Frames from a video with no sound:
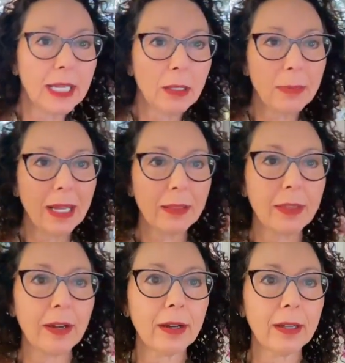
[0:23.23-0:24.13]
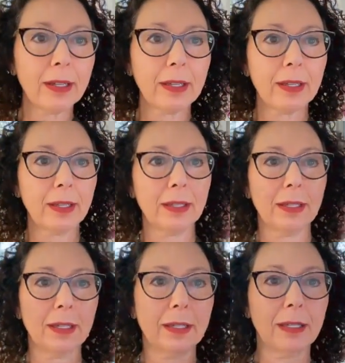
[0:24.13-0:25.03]
tail back there
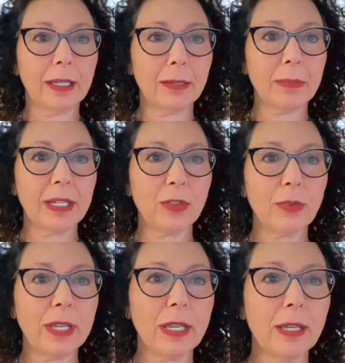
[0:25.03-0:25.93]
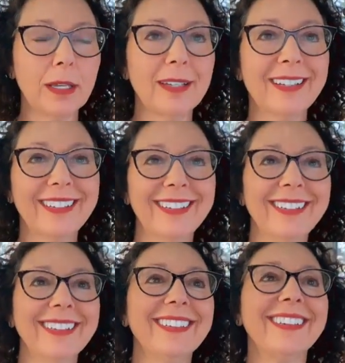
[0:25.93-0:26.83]
in my tree.
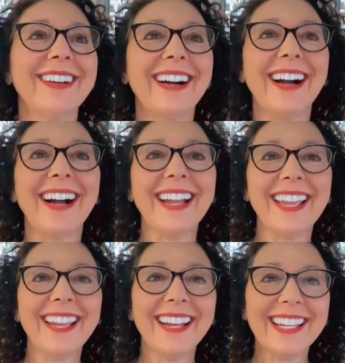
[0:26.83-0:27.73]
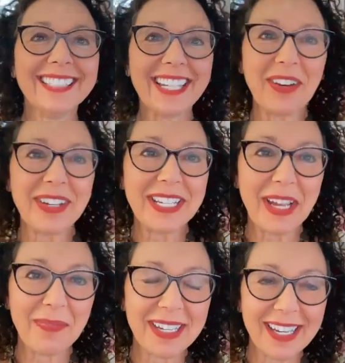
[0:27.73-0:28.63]
Hi, it's Irene
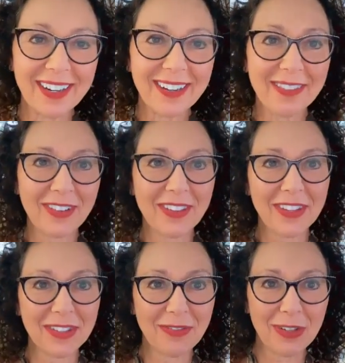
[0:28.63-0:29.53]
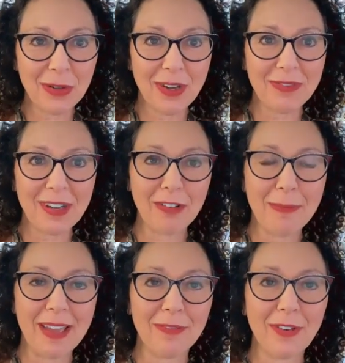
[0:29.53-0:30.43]
Diamond here, for those of you who I've never
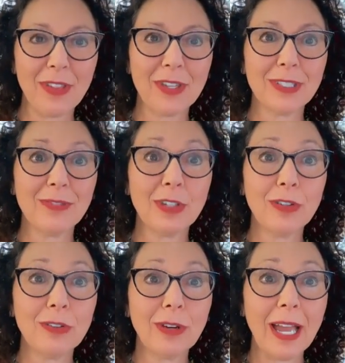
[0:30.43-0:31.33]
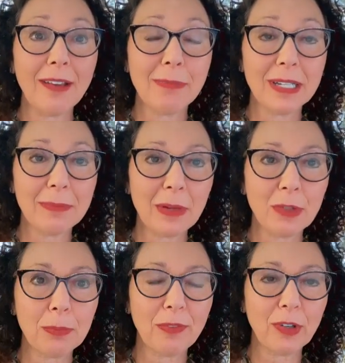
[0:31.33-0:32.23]
met. For those of you who have been in my
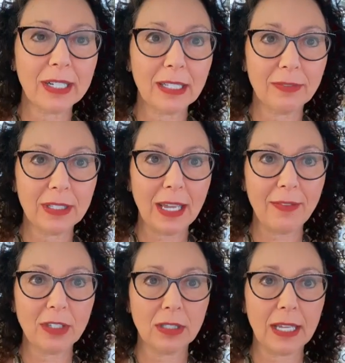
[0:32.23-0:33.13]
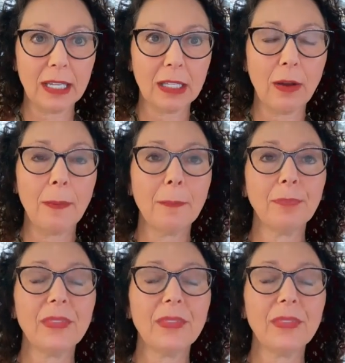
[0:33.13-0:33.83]
world before, I'd love to have you say hello